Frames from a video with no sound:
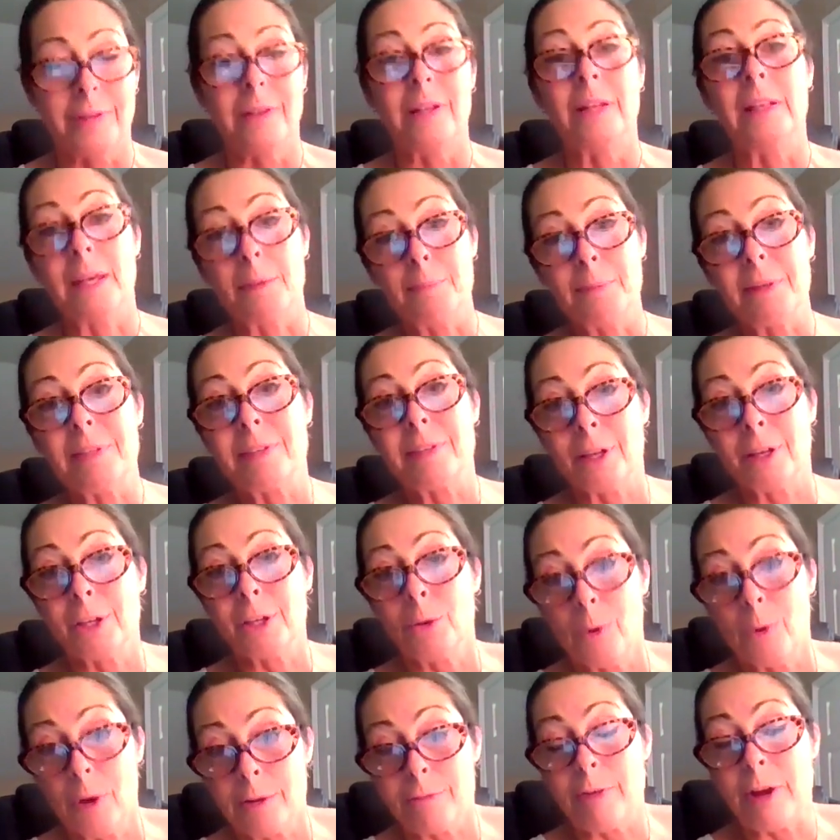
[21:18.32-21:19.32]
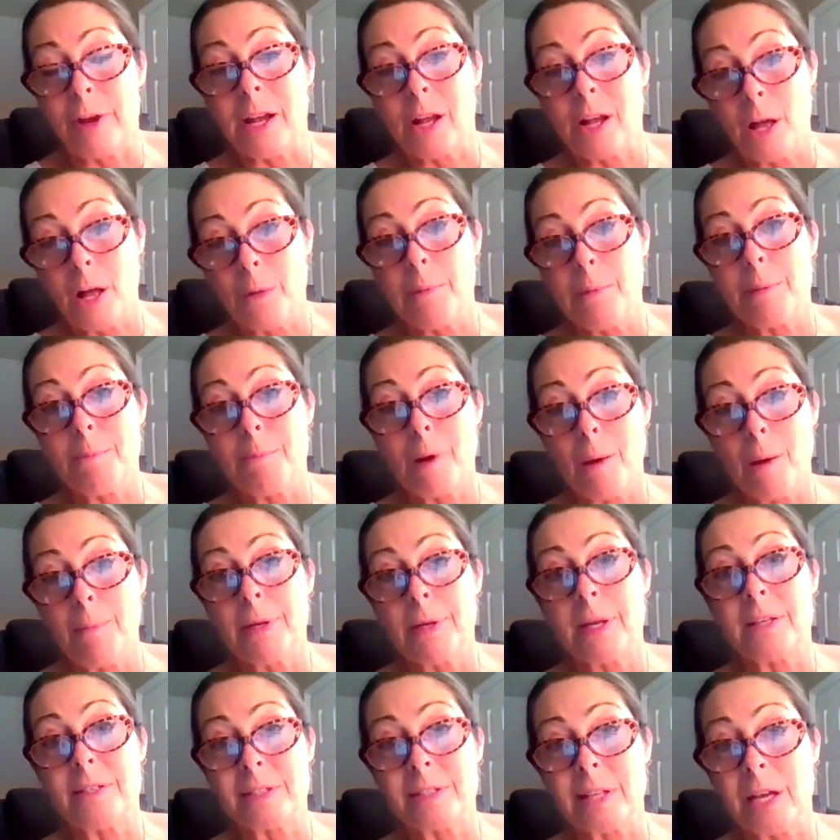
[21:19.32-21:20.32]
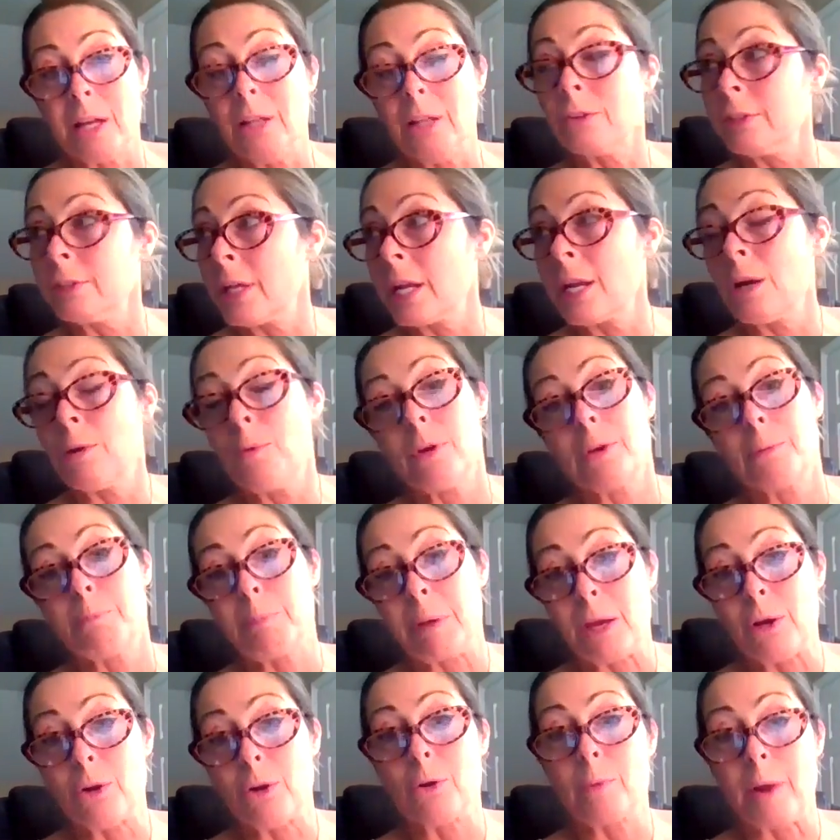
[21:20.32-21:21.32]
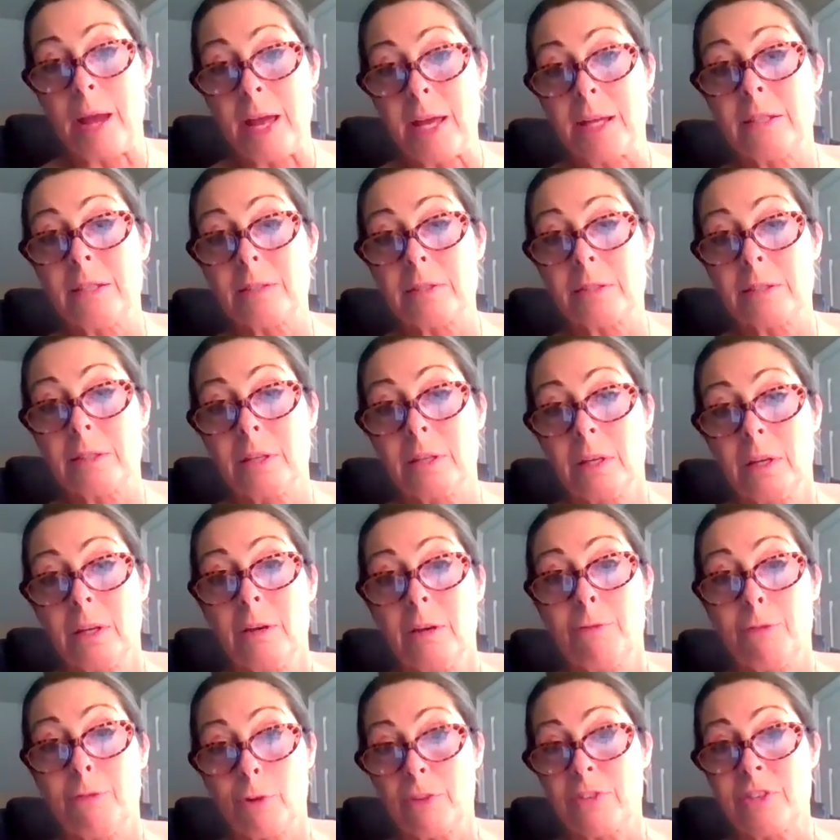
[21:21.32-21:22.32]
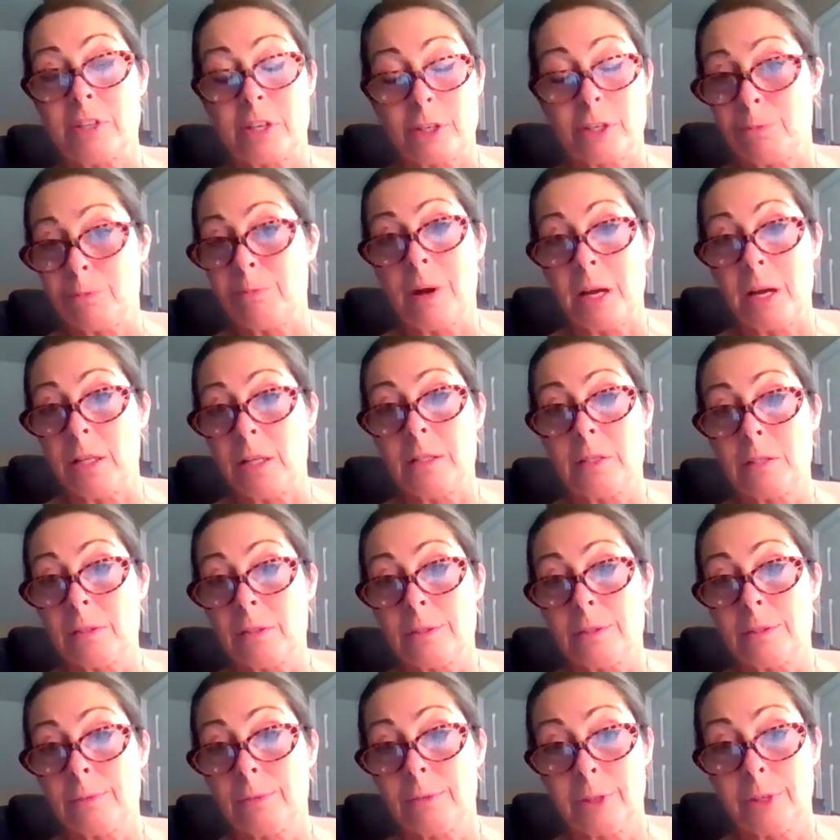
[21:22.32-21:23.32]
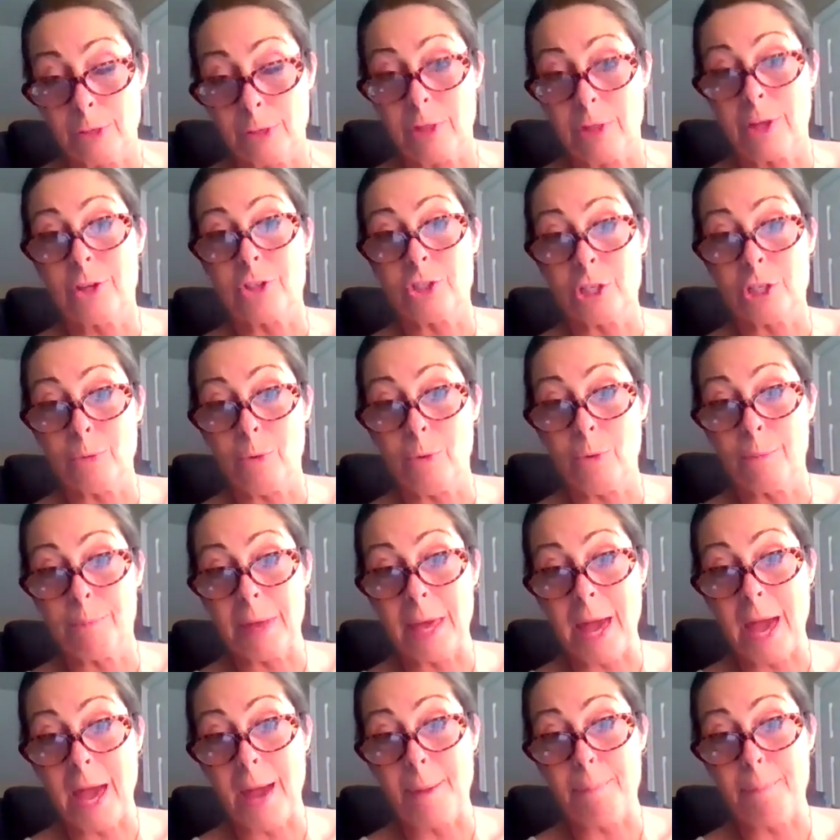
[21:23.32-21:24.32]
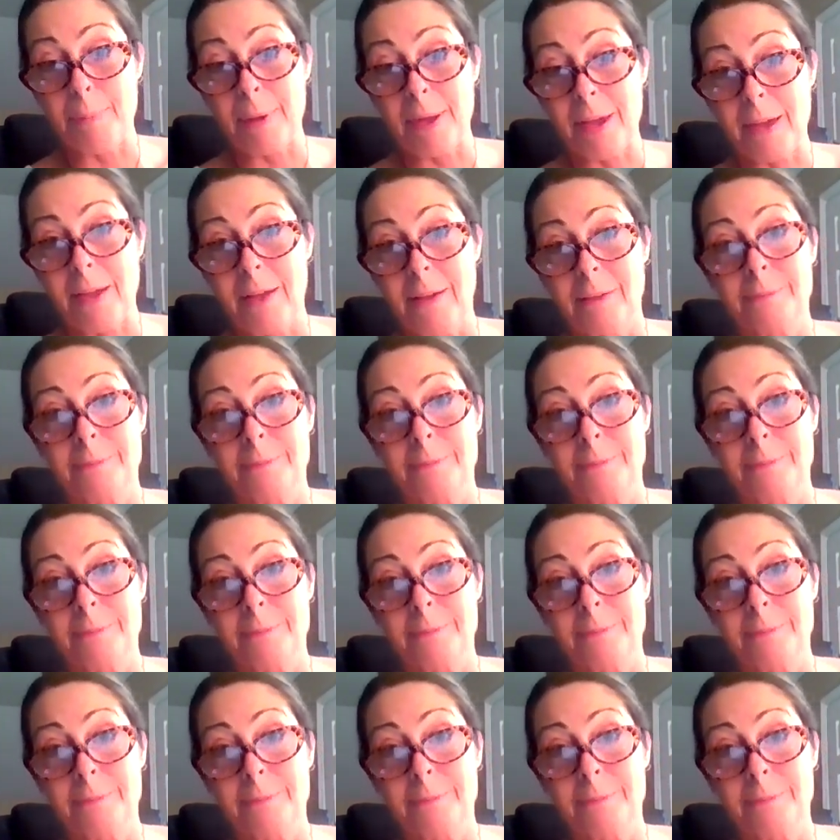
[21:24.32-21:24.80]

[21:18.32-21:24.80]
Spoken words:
let me tell you what, if I call my mom and I tell her that I want to pay her rent for 6 months, you think she won't be happy?